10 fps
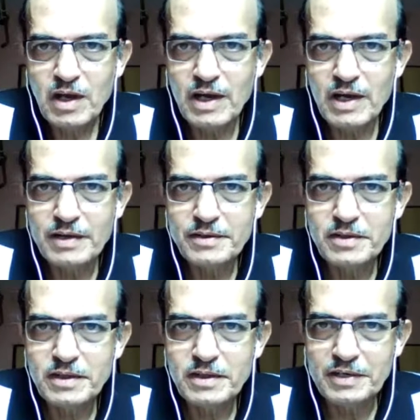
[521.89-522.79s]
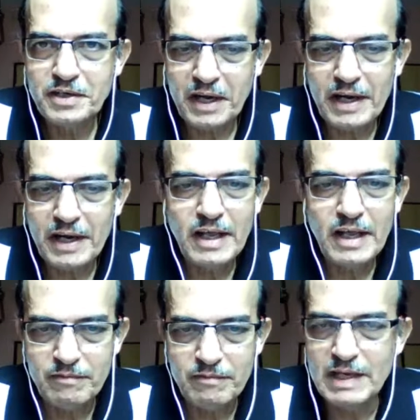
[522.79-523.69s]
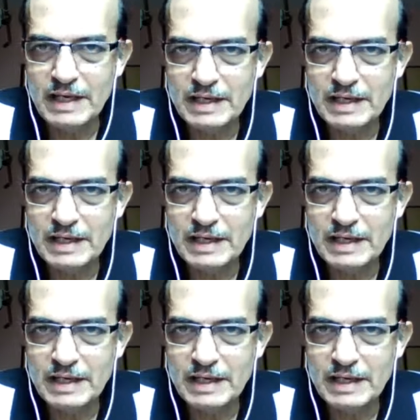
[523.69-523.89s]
and it rained heavily.